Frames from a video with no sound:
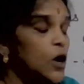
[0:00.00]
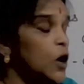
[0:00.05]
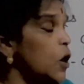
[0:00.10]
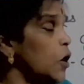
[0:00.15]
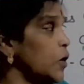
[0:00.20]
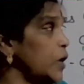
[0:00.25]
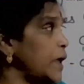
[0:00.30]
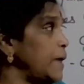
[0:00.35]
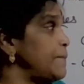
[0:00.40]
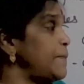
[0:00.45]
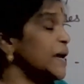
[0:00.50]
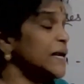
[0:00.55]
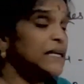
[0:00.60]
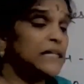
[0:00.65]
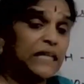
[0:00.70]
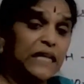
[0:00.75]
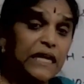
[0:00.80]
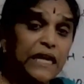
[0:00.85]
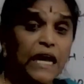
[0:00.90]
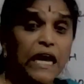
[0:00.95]
Okay,
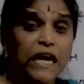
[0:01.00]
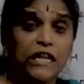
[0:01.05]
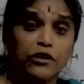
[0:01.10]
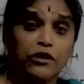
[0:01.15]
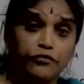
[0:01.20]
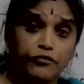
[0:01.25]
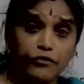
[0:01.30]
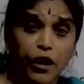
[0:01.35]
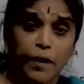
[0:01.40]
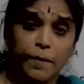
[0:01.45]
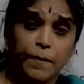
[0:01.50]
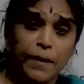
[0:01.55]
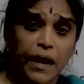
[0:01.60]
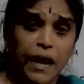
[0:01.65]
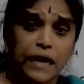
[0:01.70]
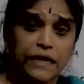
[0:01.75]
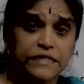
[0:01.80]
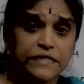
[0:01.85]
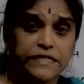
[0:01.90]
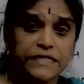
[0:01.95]
but here the
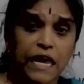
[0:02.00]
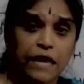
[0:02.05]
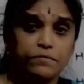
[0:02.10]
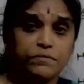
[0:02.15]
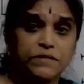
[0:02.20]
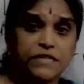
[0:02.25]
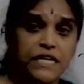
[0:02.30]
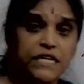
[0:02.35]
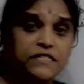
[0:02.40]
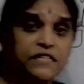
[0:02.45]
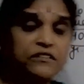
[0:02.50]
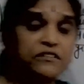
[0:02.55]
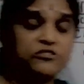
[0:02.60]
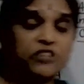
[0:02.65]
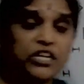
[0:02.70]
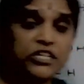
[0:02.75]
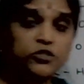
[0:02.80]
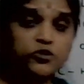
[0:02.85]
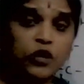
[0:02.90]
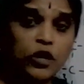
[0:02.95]
formula is same,
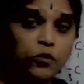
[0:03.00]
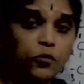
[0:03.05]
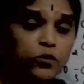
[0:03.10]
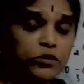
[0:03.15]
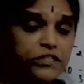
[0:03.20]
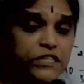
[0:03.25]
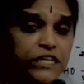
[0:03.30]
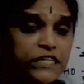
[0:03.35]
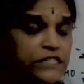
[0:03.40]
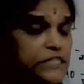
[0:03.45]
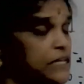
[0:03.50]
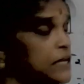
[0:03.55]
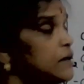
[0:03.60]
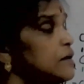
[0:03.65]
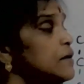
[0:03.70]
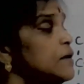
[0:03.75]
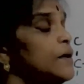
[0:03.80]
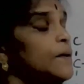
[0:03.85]
C6H12O6,